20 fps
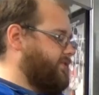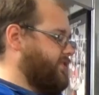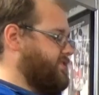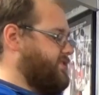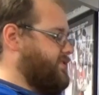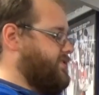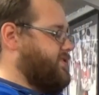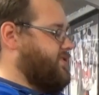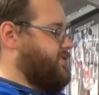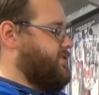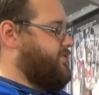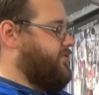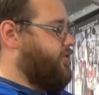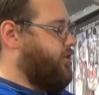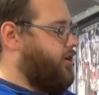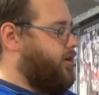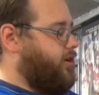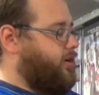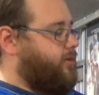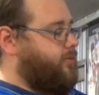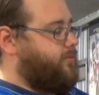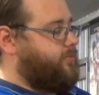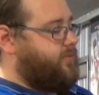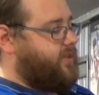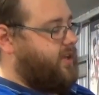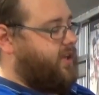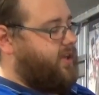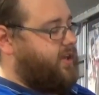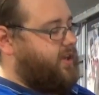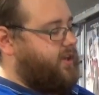this is from
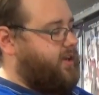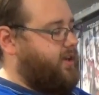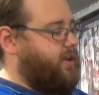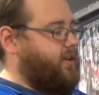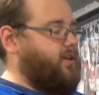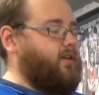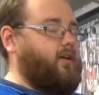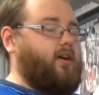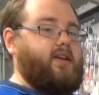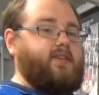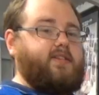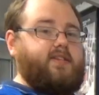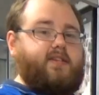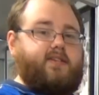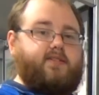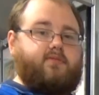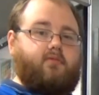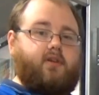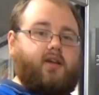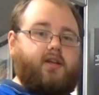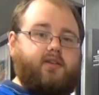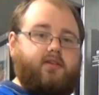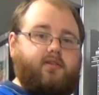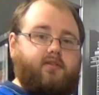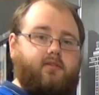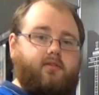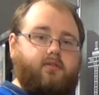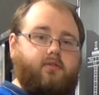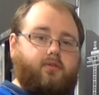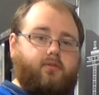the 90s
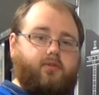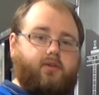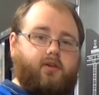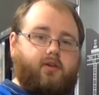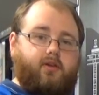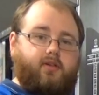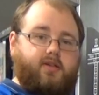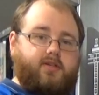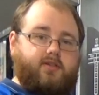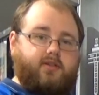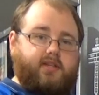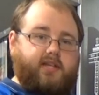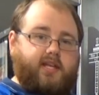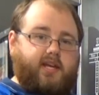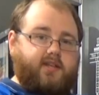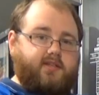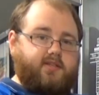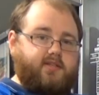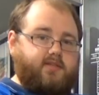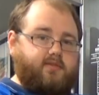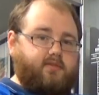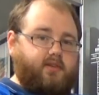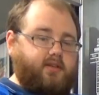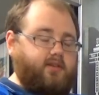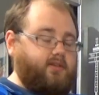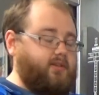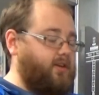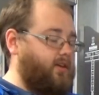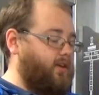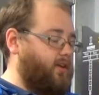run, or the early 2000s
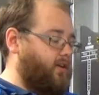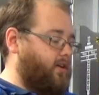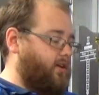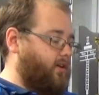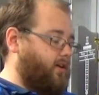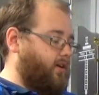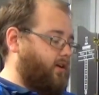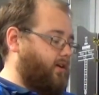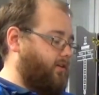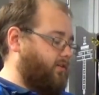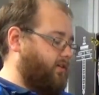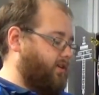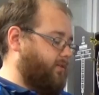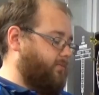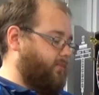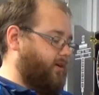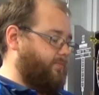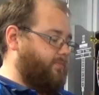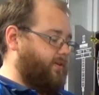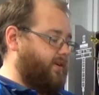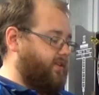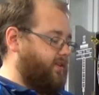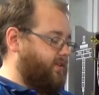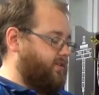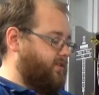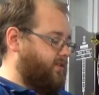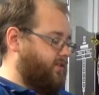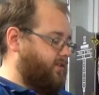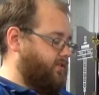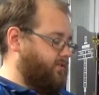run. I reckon my
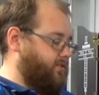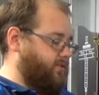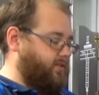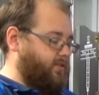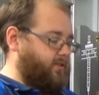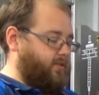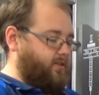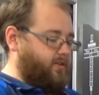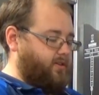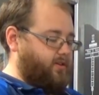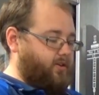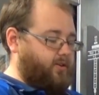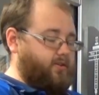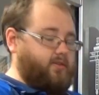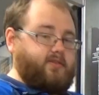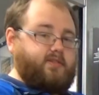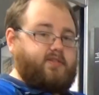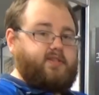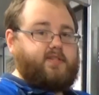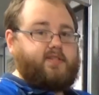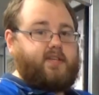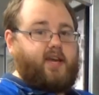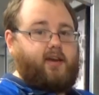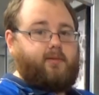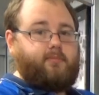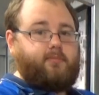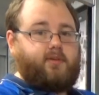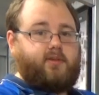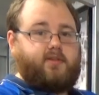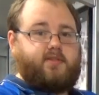brother owns this
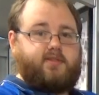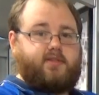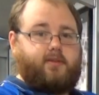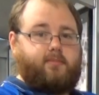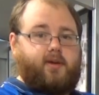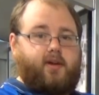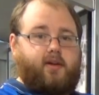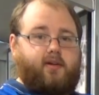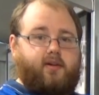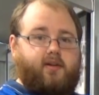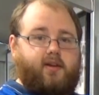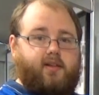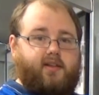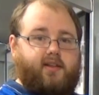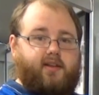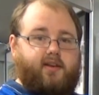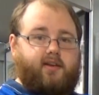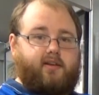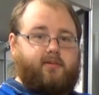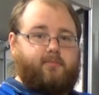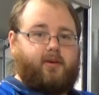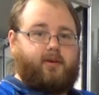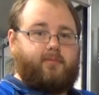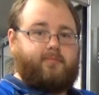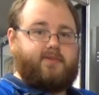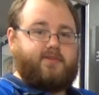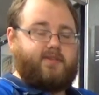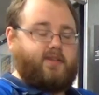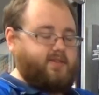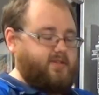hat, but somehow it landed in my
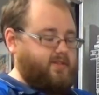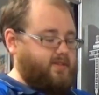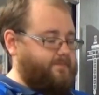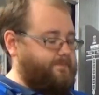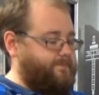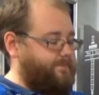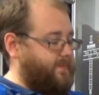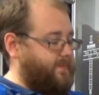possession.